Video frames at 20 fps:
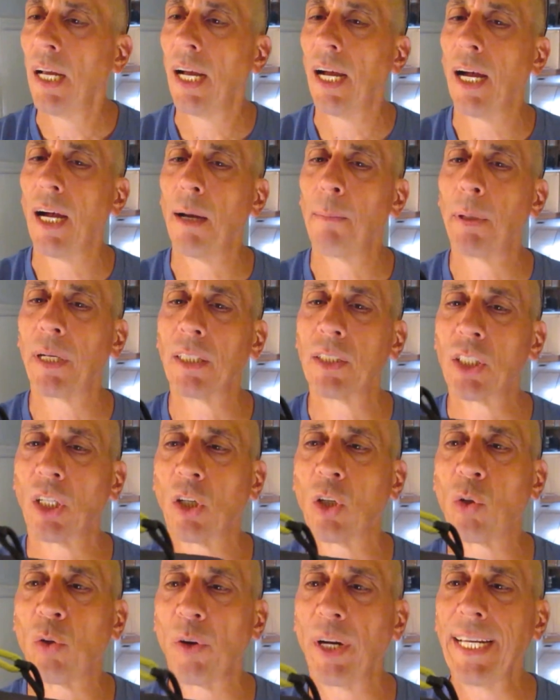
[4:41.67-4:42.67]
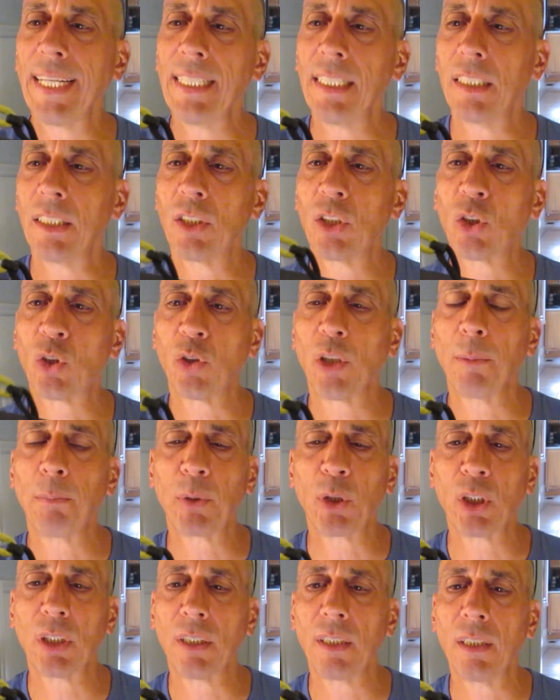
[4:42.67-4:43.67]
but it's a great
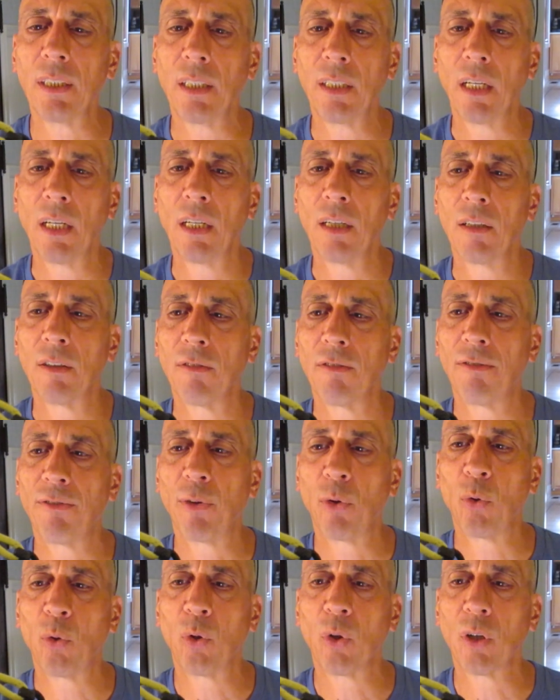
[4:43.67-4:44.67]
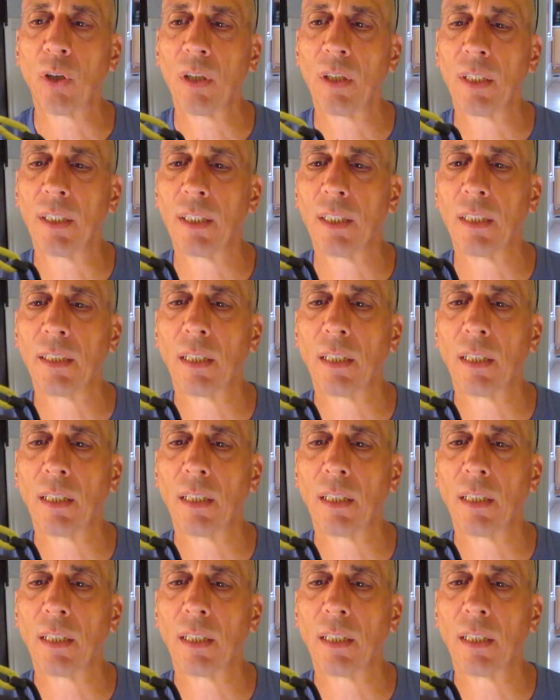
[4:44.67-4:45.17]
description for